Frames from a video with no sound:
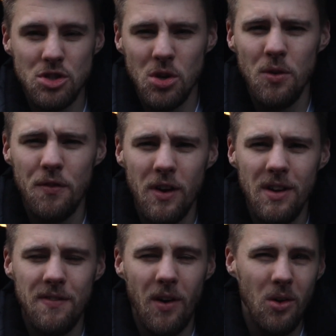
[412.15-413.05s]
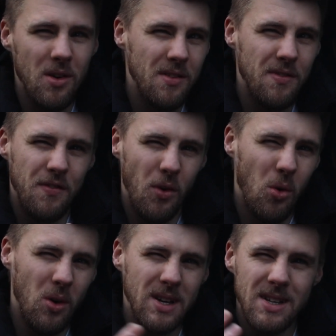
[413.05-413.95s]
235
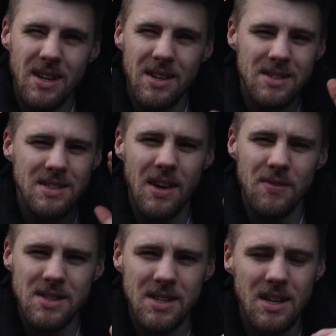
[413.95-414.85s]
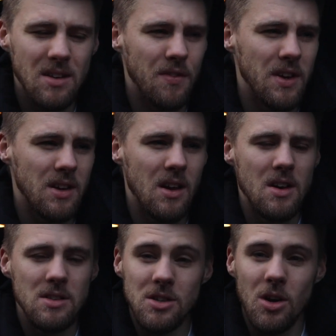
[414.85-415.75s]
40 17, I think.
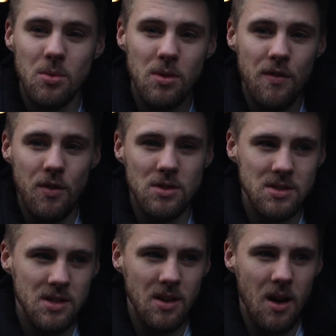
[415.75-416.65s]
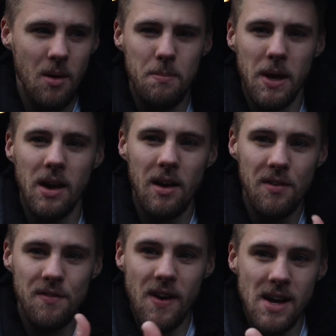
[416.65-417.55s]
So the fronts are bigger,
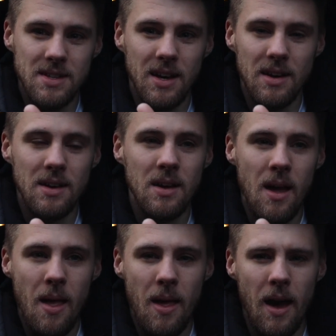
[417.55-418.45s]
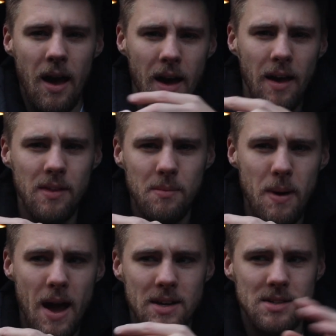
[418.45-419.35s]
fatter, and the
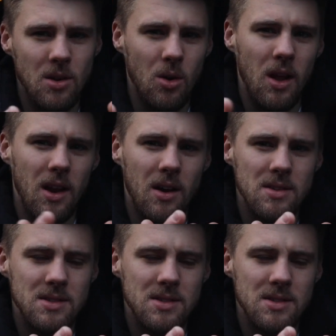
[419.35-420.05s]
backs are like a lot